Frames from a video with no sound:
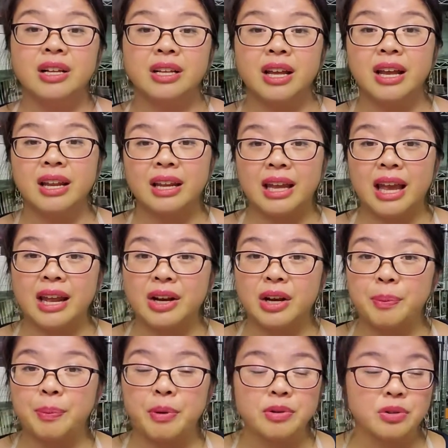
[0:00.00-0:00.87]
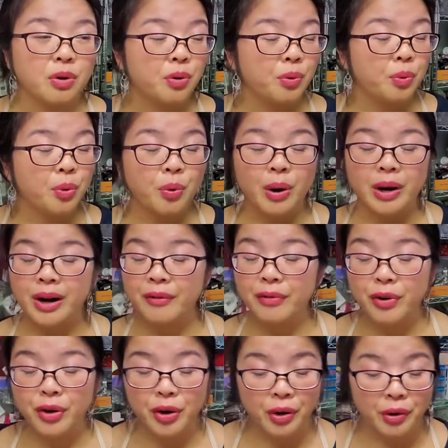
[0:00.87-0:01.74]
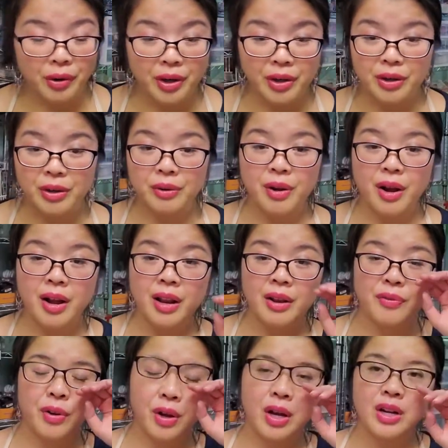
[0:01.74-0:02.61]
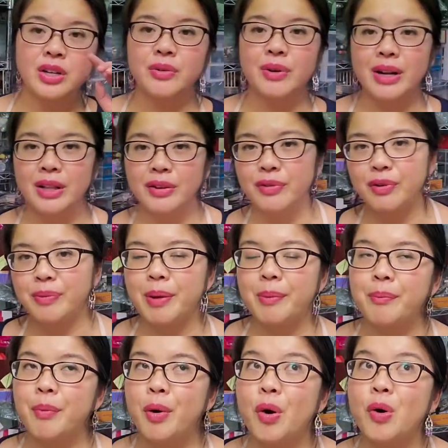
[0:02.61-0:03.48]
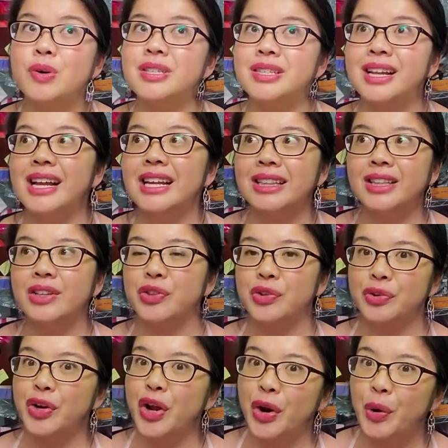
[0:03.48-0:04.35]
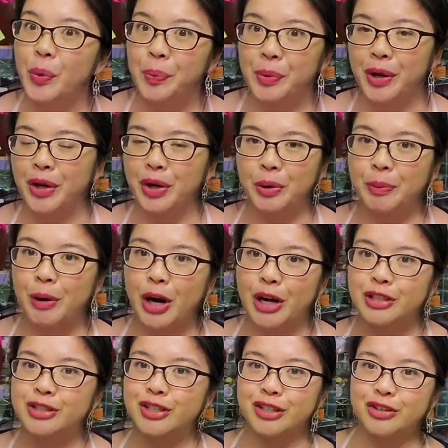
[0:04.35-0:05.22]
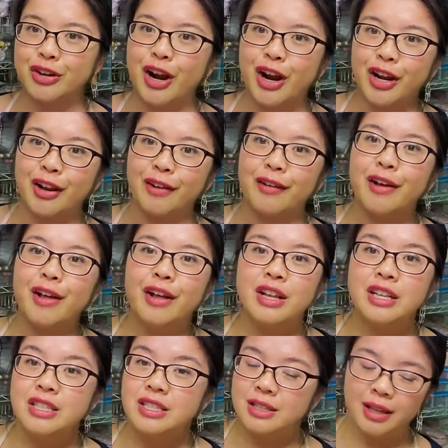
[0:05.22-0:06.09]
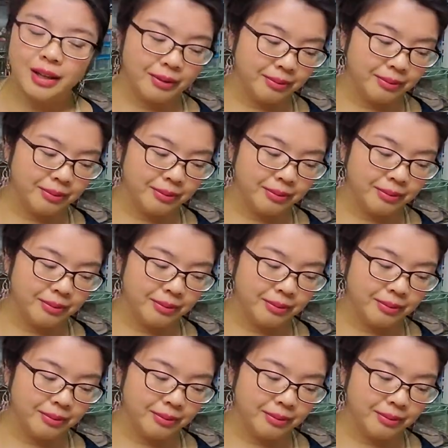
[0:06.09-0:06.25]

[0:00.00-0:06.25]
Canada Post or whatever courier you got, if you got directly from them, most likely they're not opening your box to try to see,